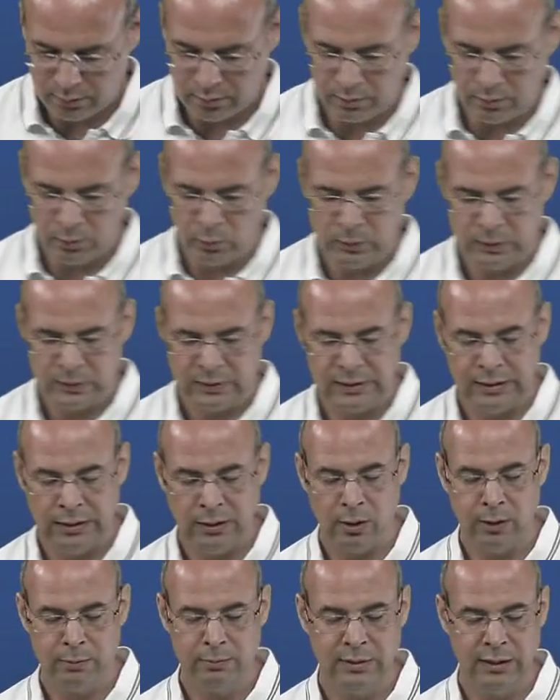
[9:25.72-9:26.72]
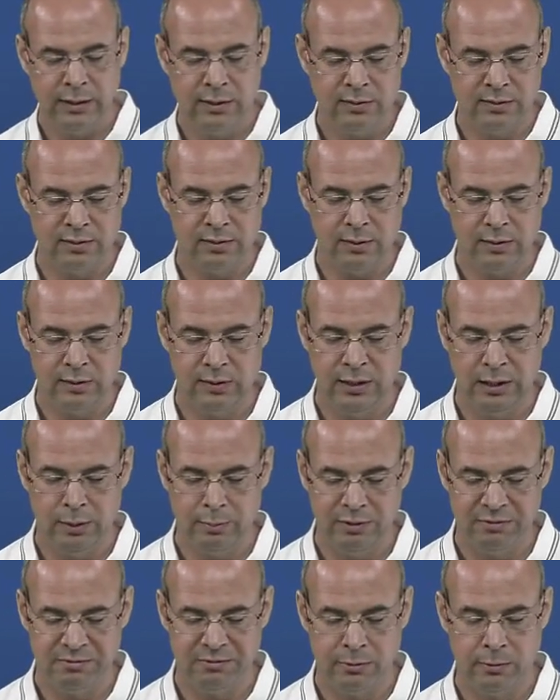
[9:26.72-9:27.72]
Ut te omnes
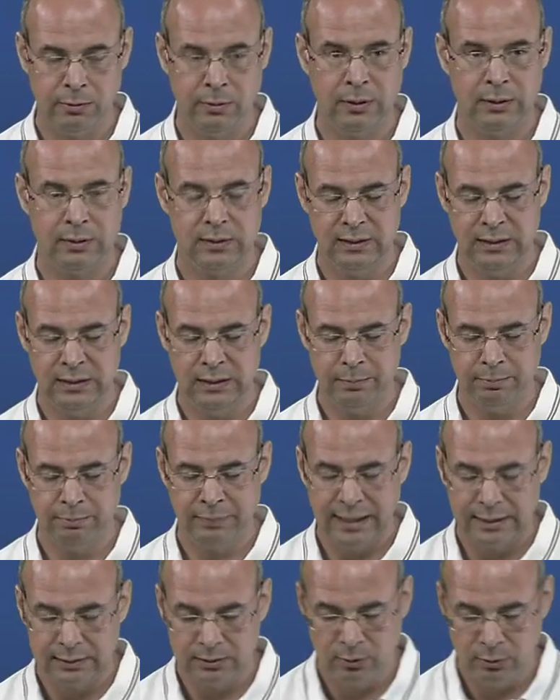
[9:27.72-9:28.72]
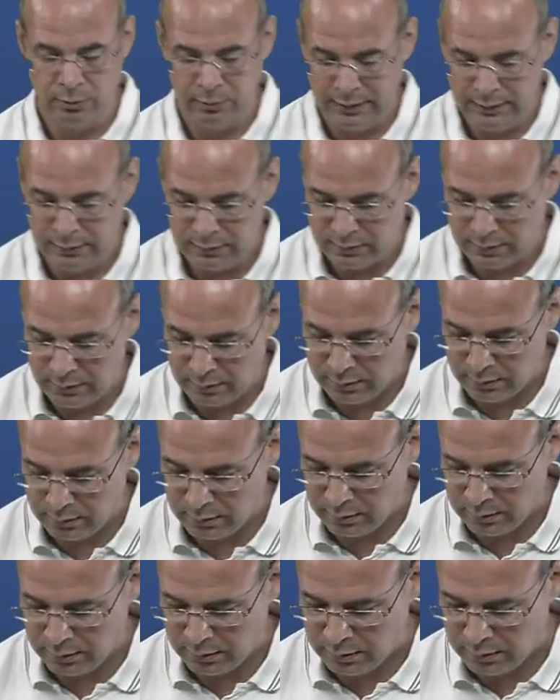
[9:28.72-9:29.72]
demifo di perduint,
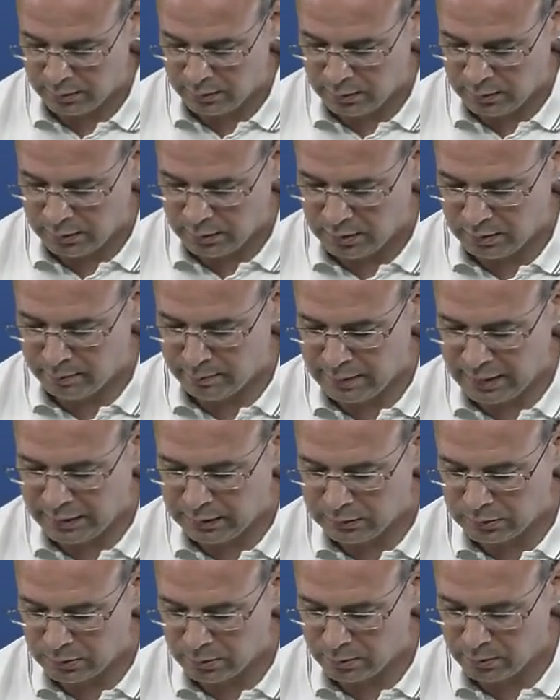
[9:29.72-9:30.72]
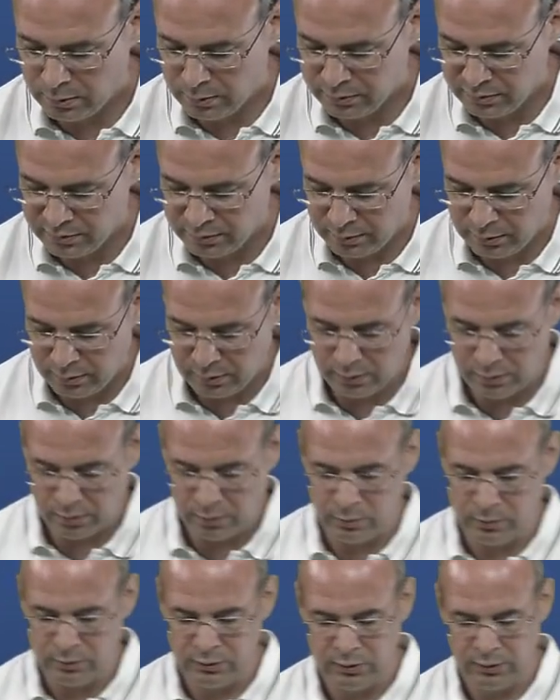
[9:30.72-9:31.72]
a main clause,
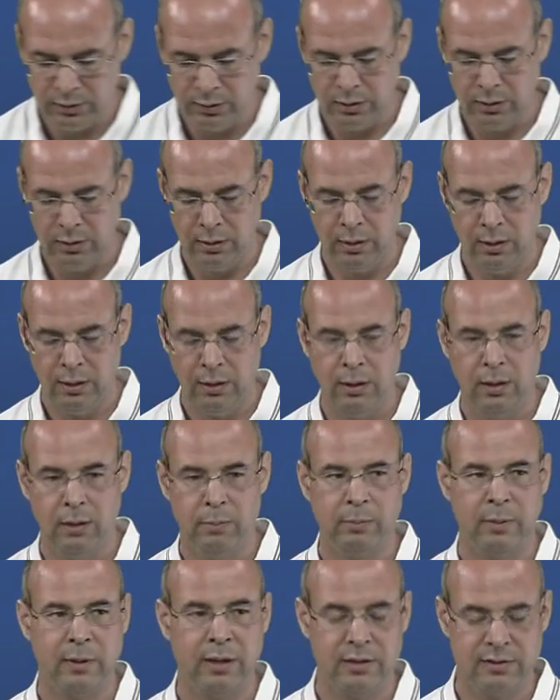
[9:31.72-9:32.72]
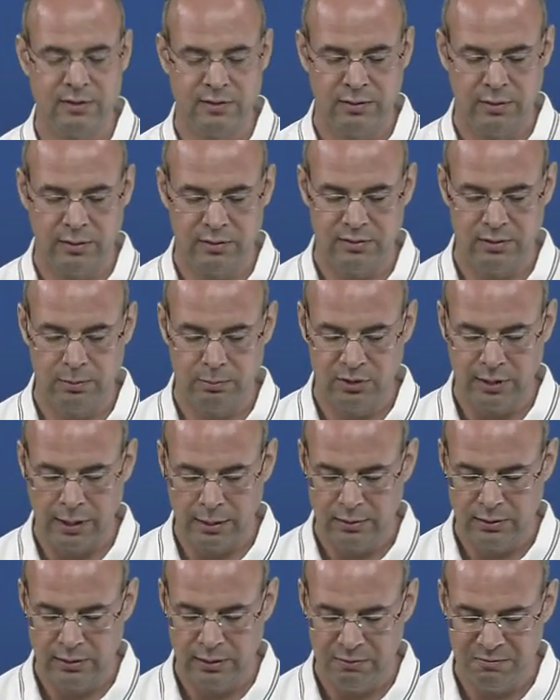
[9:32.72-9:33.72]
ut, plus
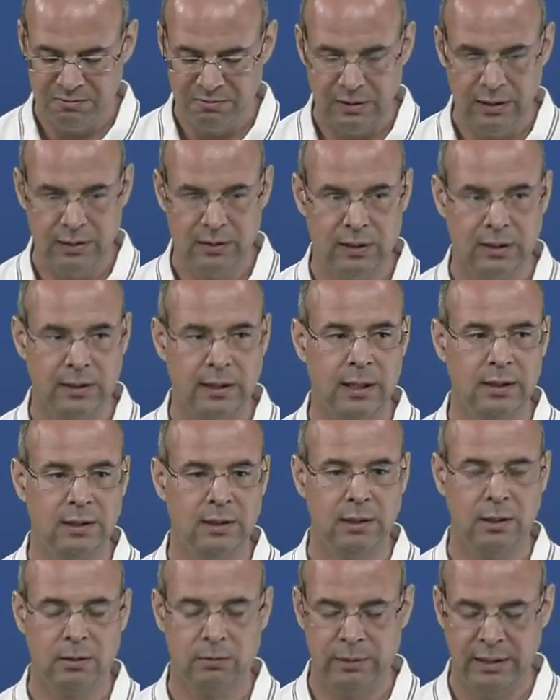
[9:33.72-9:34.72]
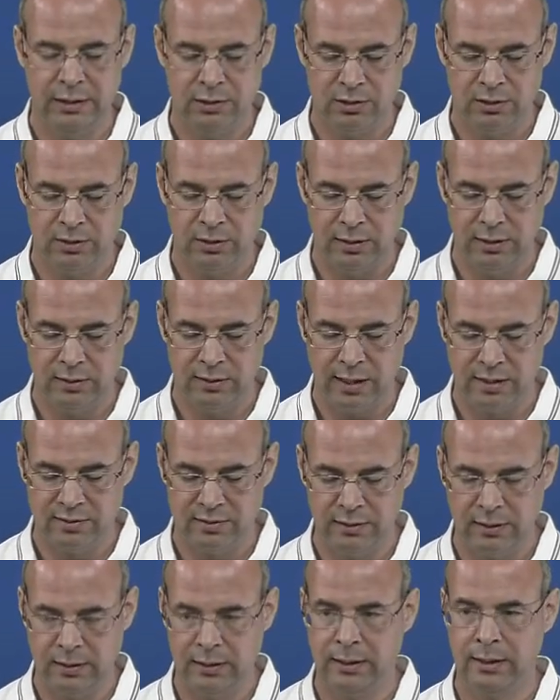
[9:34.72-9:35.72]
subjunctive indicating a wish. It has a
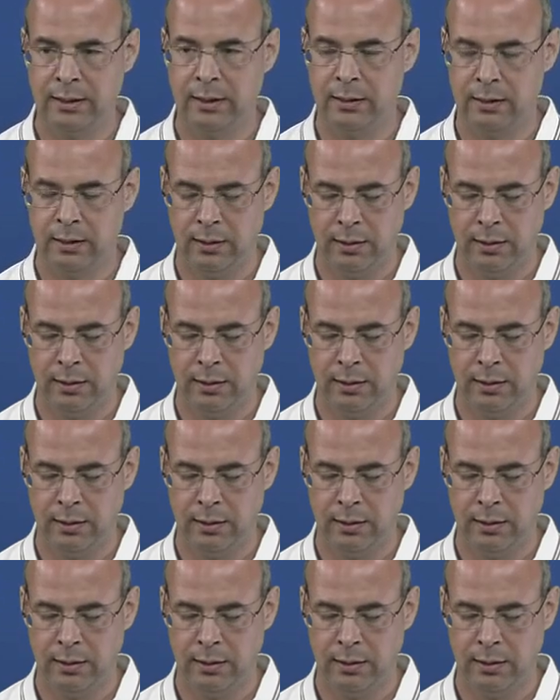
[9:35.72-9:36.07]
clear